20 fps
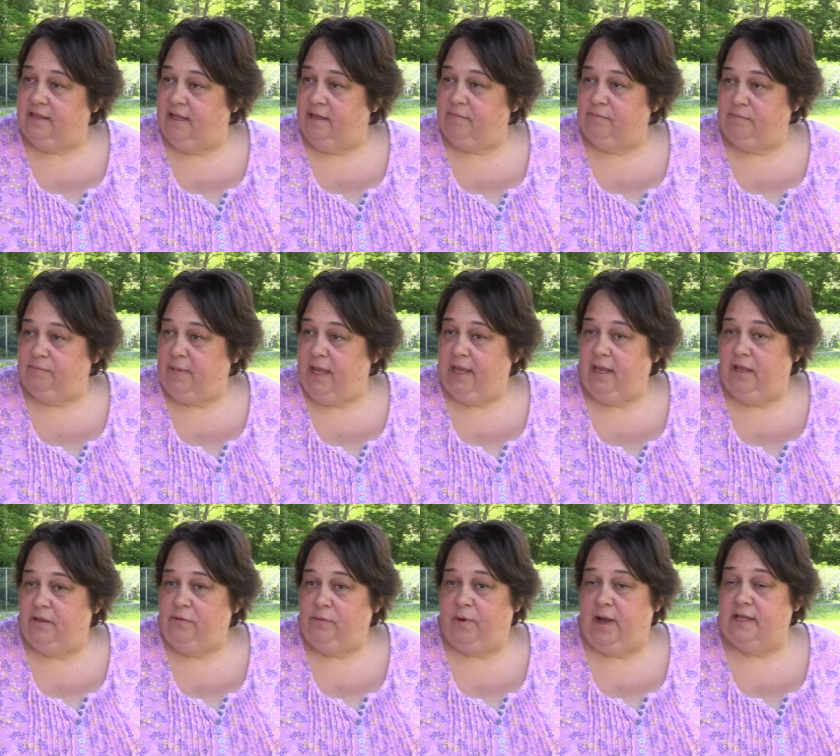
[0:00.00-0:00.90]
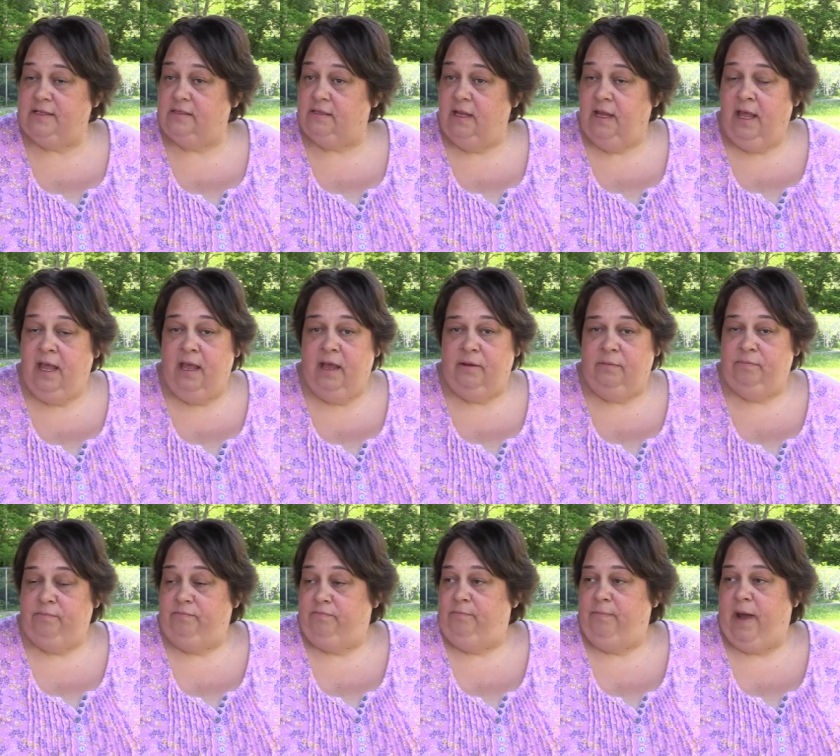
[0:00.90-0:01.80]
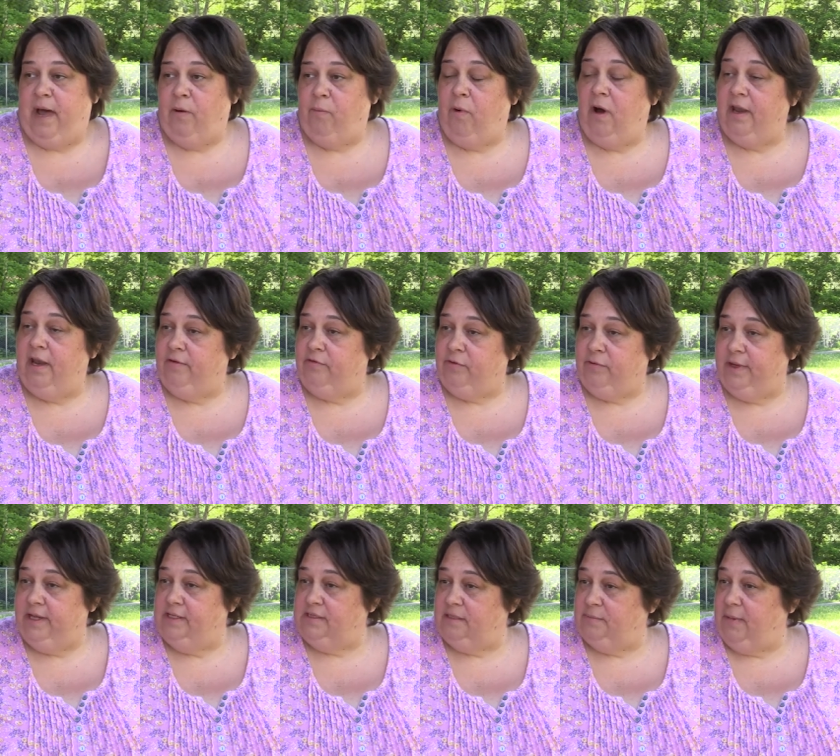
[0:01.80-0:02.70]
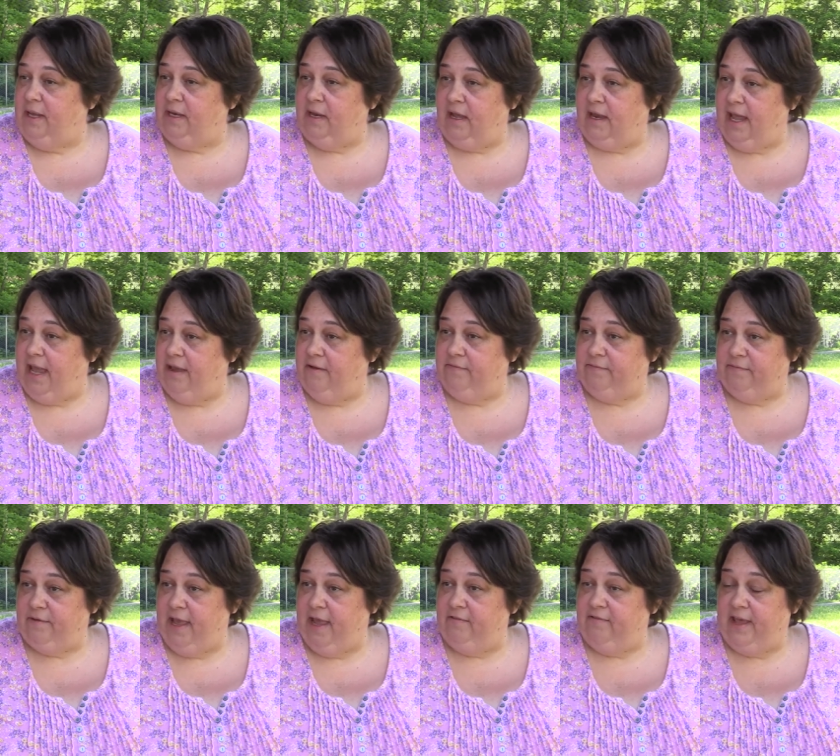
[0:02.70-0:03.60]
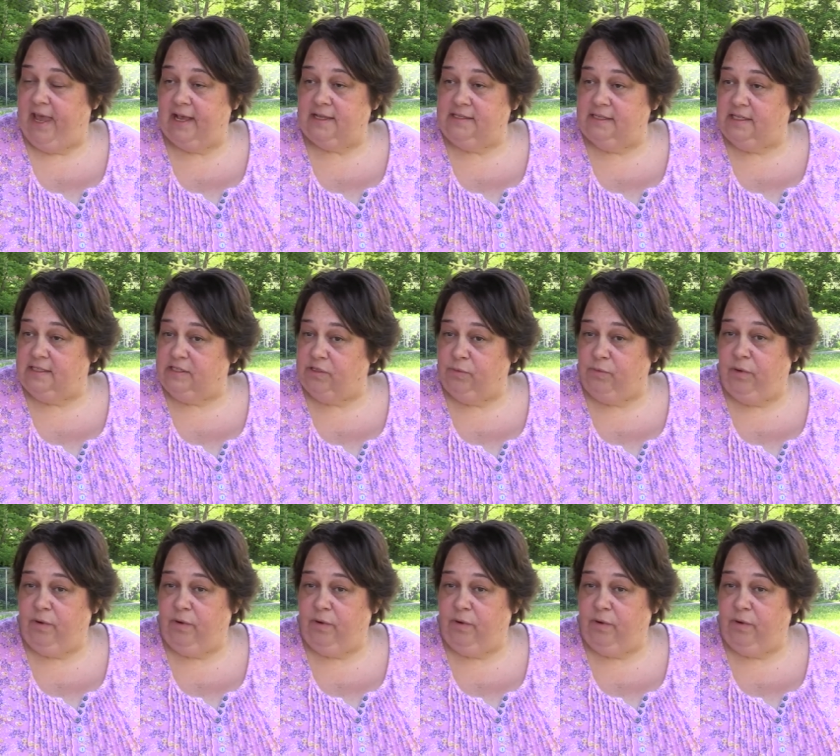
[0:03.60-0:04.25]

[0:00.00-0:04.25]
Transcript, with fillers: that may otherwise, by whatever reason, may not have access to